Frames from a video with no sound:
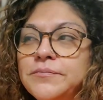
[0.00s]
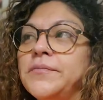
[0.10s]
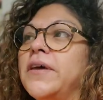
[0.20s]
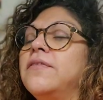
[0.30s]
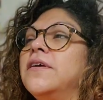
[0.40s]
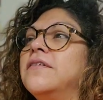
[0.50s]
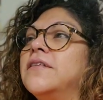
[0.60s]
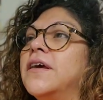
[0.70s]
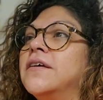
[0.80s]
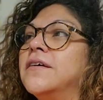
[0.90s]
I think
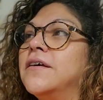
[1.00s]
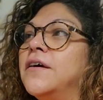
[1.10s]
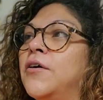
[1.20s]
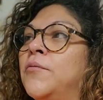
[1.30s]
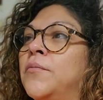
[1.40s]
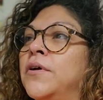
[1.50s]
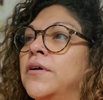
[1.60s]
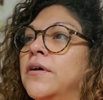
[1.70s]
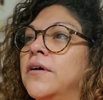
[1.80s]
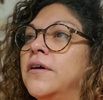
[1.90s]
that
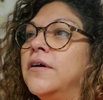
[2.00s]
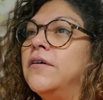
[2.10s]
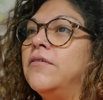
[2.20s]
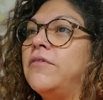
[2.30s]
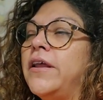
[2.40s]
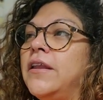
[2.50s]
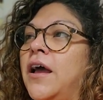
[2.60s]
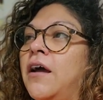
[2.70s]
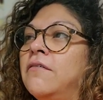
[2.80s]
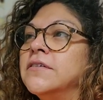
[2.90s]
right
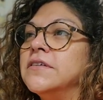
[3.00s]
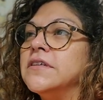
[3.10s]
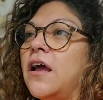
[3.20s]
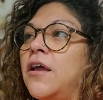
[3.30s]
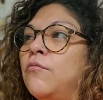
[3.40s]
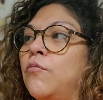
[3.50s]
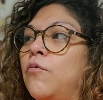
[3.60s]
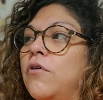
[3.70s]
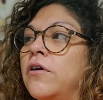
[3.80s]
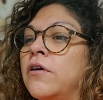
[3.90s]
now is a time
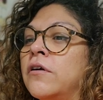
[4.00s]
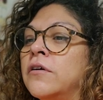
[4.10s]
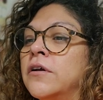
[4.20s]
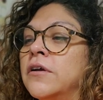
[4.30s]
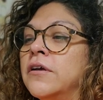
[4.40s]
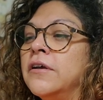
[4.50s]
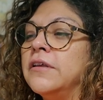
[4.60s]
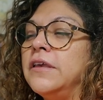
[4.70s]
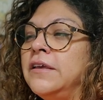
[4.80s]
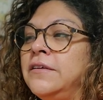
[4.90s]
where,
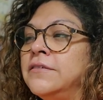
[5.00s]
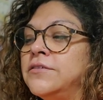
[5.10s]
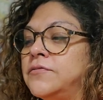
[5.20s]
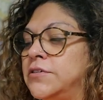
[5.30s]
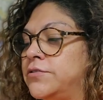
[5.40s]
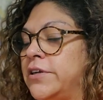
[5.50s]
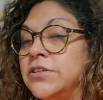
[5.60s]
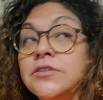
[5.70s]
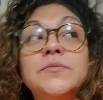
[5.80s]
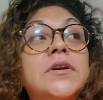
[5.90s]
yes, there's
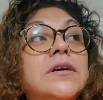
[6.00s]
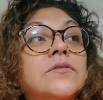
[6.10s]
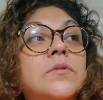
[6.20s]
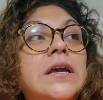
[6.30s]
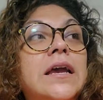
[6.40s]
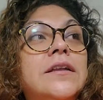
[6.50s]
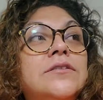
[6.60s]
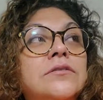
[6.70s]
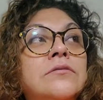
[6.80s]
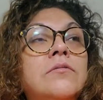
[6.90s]
frustrations because we can't
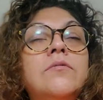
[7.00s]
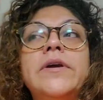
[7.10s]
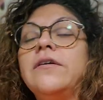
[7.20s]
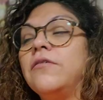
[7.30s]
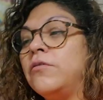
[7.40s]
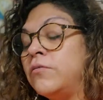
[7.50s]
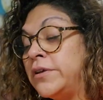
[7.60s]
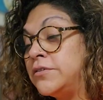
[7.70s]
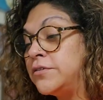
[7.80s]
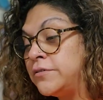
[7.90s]
do what we
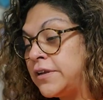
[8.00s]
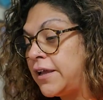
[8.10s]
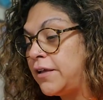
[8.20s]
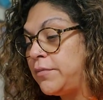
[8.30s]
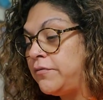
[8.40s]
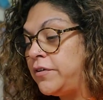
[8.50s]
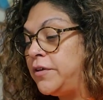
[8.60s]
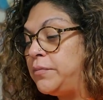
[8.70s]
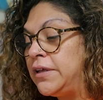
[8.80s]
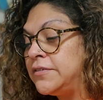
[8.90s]
always do. And I have been really
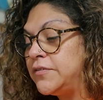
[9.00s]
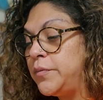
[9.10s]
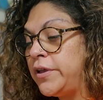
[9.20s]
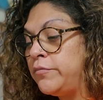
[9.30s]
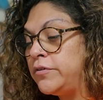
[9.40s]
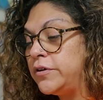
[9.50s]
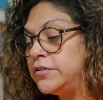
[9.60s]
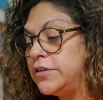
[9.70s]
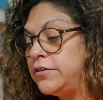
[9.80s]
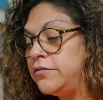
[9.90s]
blessed to be able to
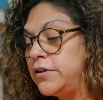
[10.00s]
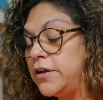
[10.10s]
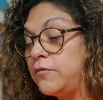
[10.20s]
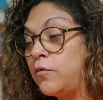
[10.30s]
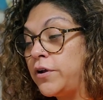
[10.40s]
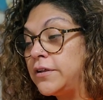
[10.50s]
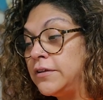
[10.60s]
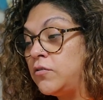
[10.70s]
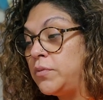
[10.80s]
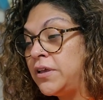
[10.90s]
continue to kind of work a
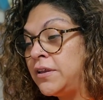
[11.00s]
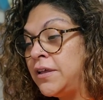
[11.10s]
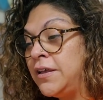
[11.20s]
little bit.